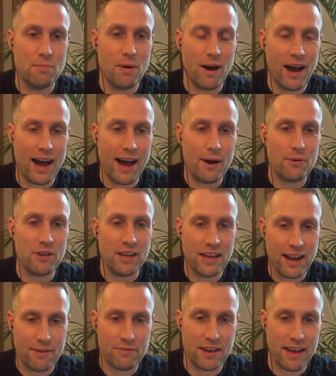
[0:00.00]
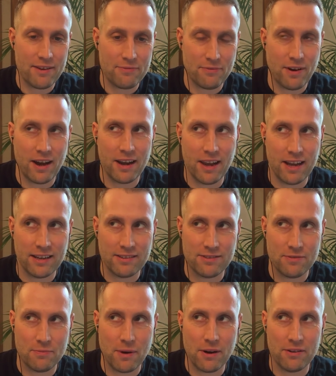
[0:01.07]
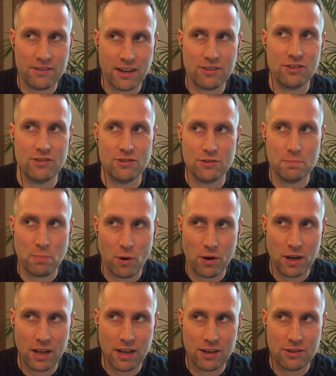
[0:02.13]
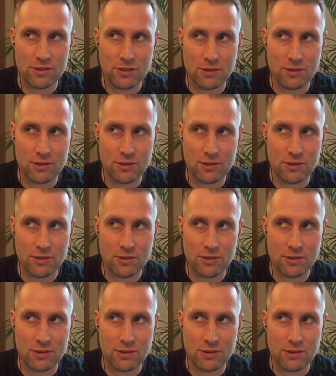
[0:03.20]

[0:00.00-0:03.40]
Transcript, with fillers: but how do you navigate fine lines of where it's actually just pointing